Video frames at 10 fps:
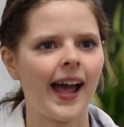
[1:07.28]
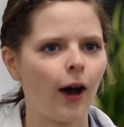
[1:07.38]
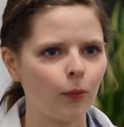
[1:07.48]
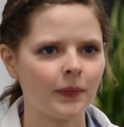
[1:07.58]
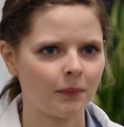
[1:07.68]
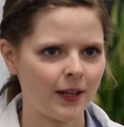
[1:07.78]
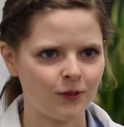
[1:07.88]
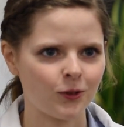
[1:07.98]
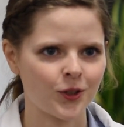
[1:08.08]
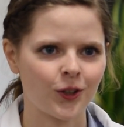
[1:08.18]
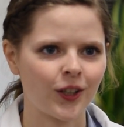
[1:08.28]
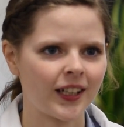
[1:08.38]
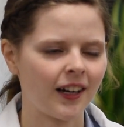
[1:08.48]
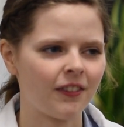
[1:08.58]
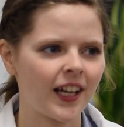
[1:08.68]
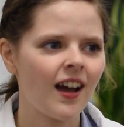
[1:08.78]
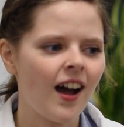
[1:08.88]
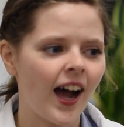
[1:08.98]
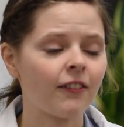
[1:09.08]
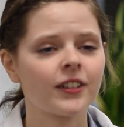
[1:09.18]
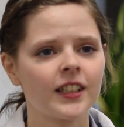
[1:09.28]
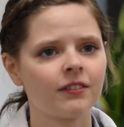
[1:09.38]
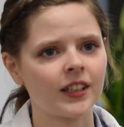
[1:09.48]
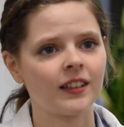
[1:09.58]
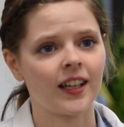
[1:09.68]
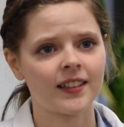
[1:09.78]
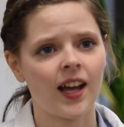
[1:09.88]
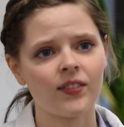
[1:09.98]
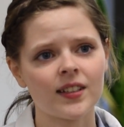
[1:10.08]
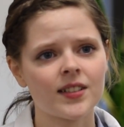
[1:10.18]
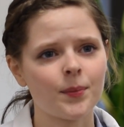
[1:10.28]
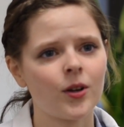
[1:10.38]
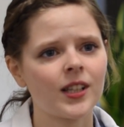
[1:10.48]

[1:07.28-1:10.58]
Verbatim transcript: help in my future kind of thing. I really liked having small